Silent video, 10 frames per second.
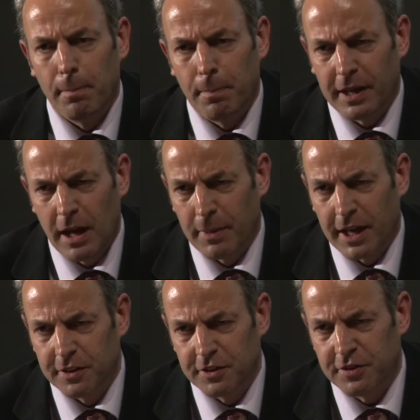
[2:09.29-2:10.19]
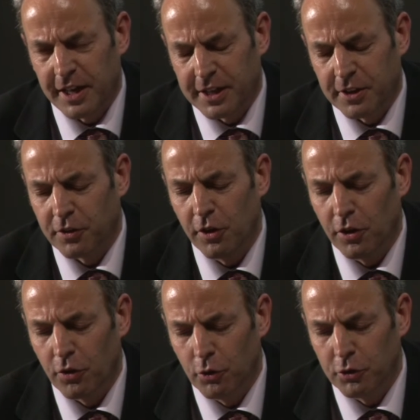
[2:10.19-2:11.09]
becoming undertaken
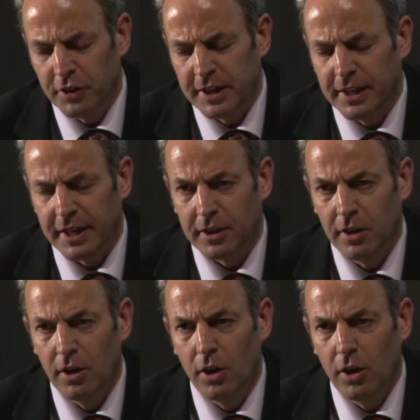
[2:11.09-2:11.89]
routinely.